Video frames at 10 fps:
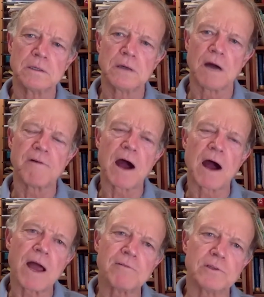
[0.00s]
of
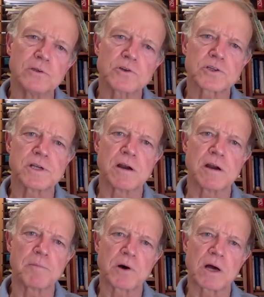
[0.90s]
our
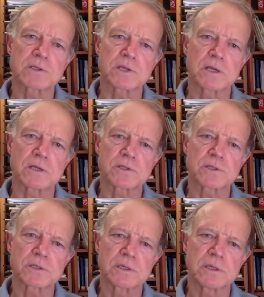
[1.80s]
evolutionary
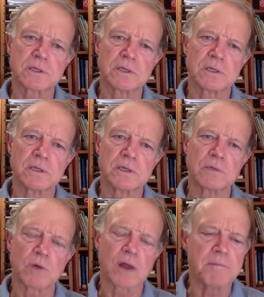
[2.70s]
process.
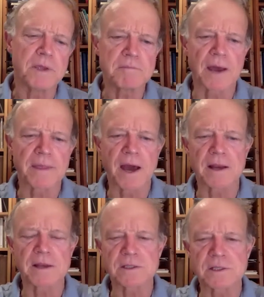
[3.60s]
What I mean by
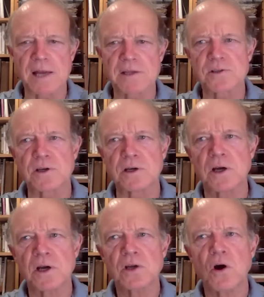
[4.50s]
that is the
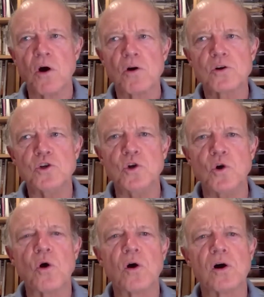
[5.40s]

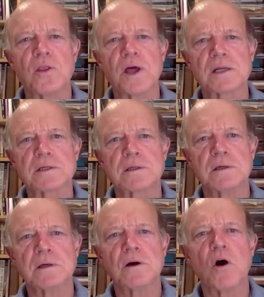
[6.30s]
door that
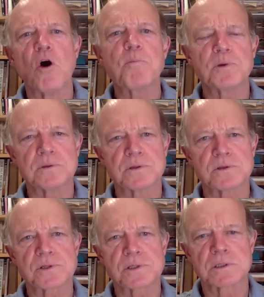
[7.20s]

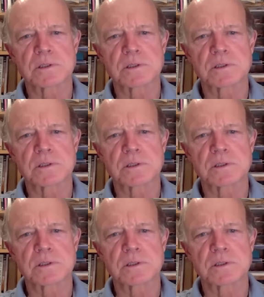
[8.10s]
opens